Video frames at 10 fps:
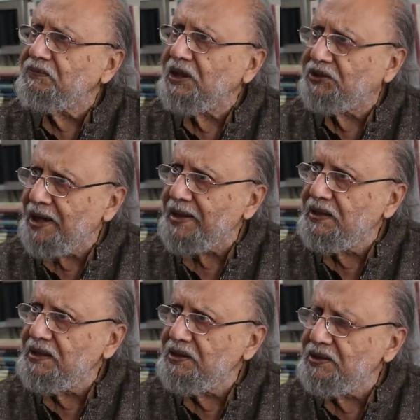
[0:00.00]
the
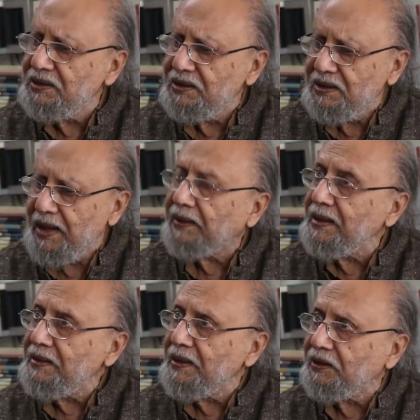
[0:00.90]
Chinese and the
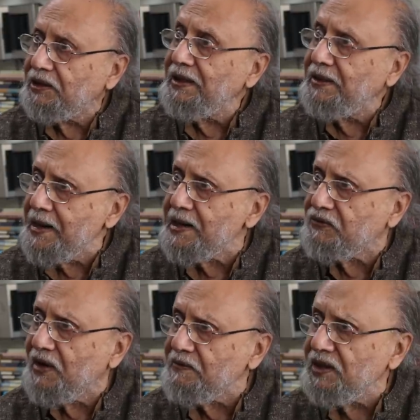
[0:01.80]
Indian, three great
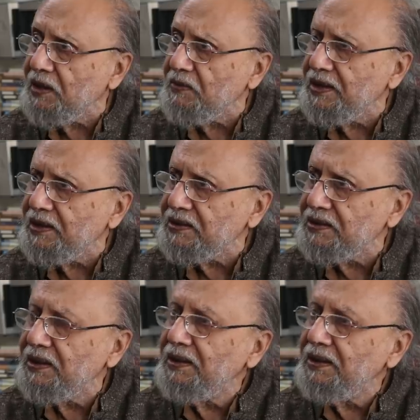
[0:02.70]
farming communities.